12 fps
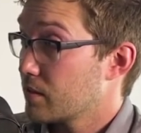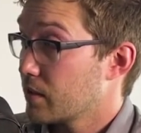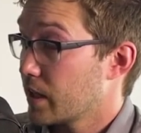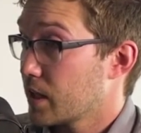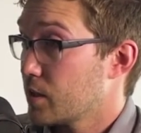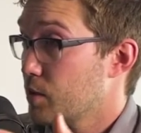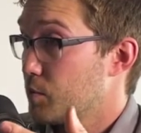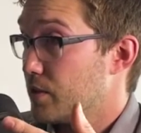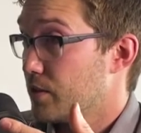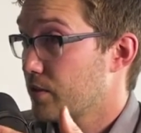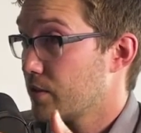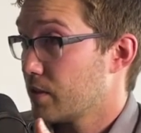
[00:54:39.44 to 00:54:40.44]
Like it'd be
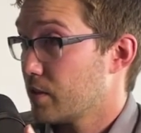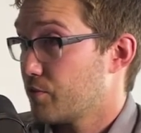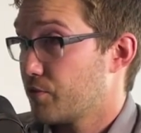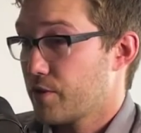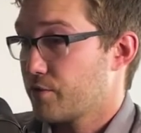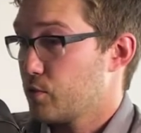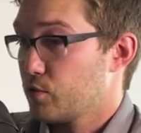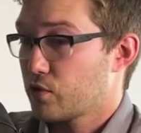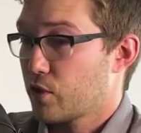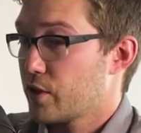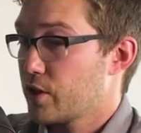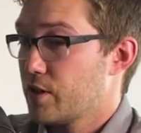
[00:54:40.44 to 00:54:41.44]
this, if you
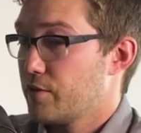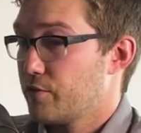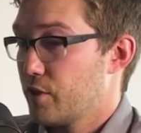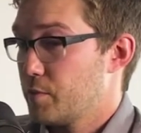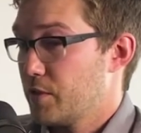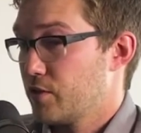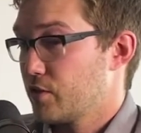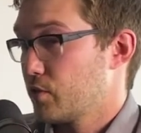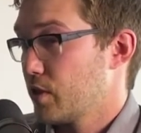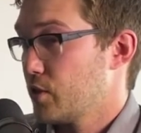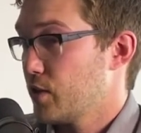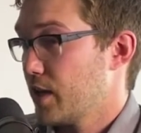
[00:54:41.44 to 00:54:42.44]
started in the film
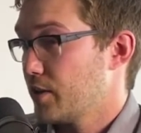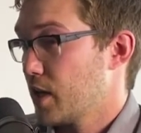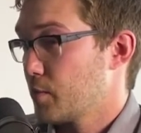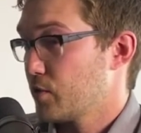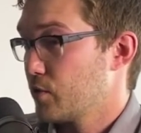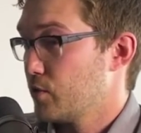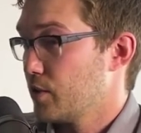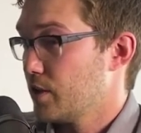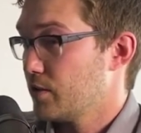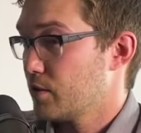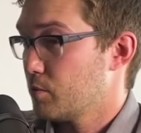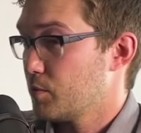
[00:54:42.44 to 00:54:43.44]
industry and you had the
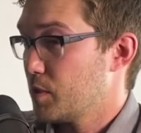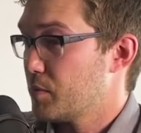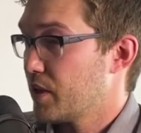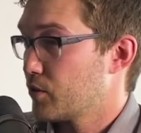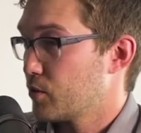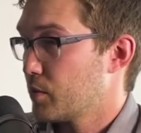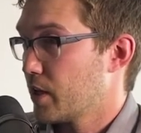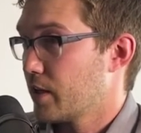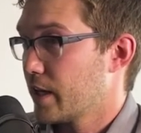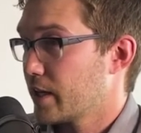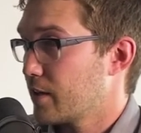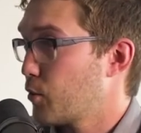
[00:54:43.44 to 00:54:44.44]
opportunity to be mentored by
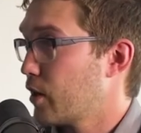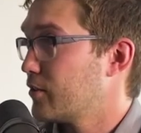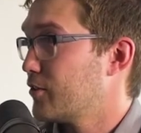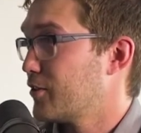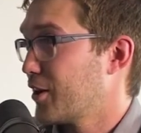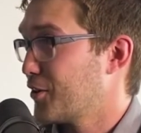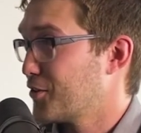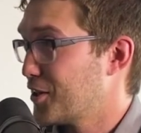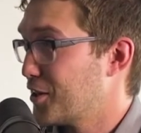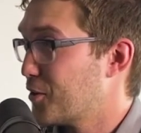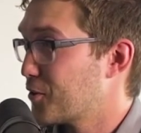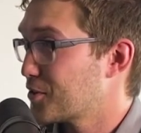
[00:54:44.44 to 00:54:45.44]
like Quentin
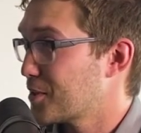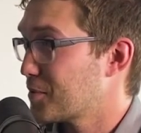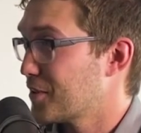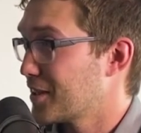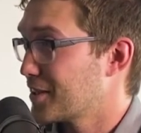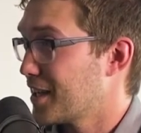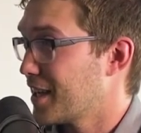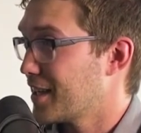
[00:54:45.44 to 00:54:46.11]
Tarantino or something like that.